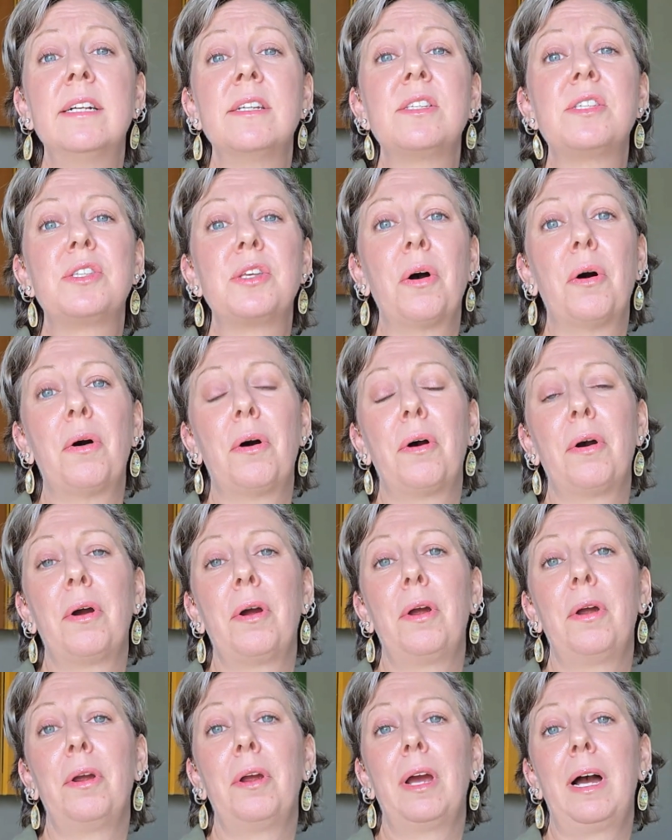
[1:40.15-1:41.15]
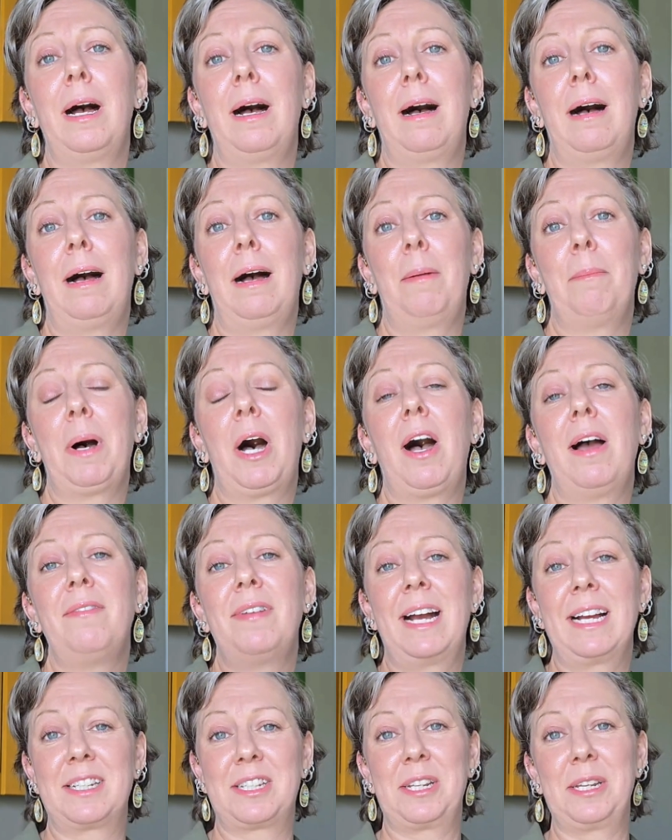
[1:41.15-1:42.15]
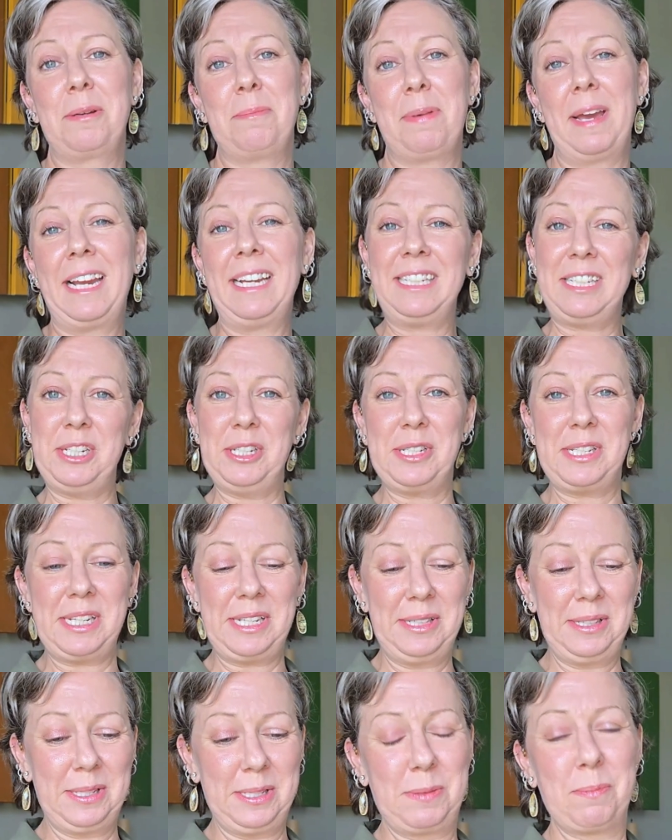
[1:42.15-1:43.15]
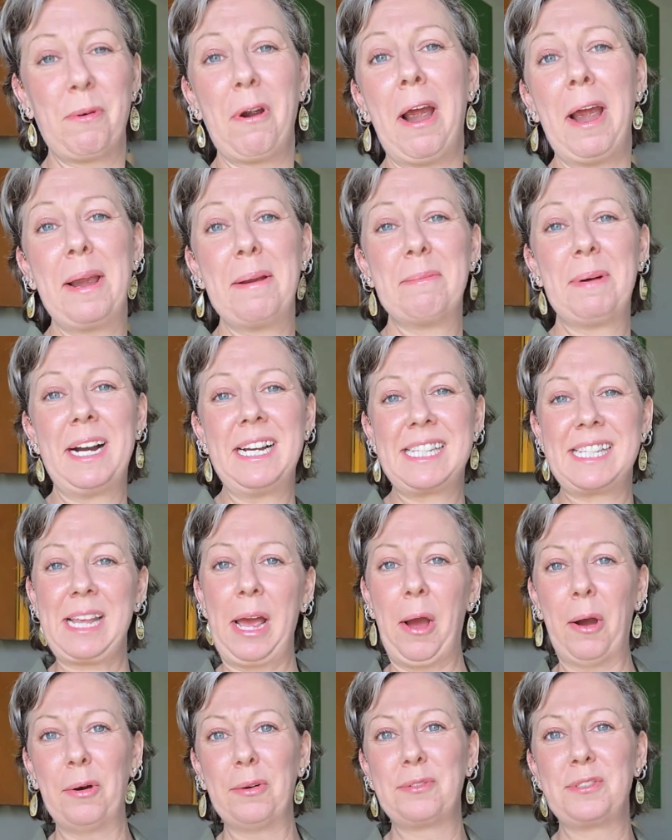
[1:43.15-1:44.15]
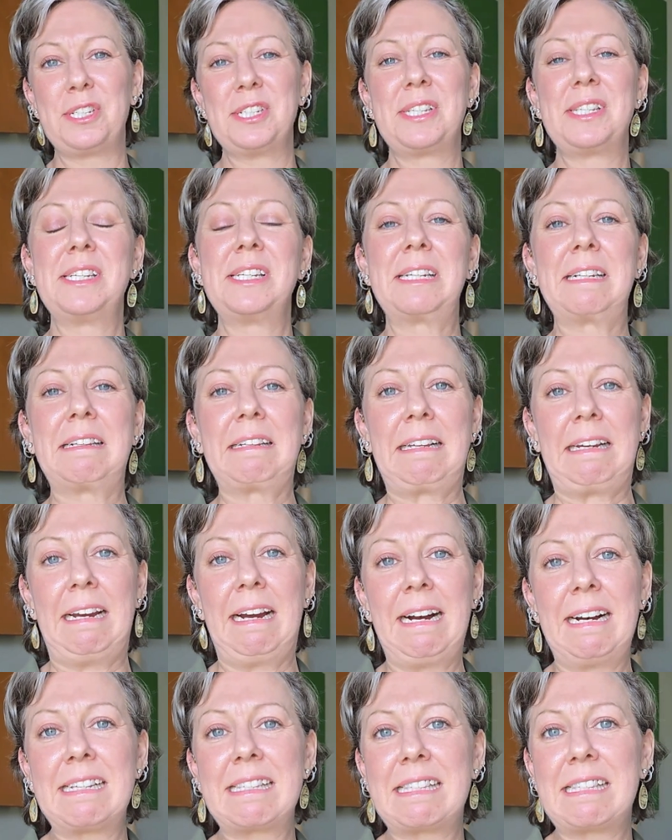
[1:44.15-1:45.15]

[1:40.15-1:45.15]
So I've actually been using the spray myself just to clear.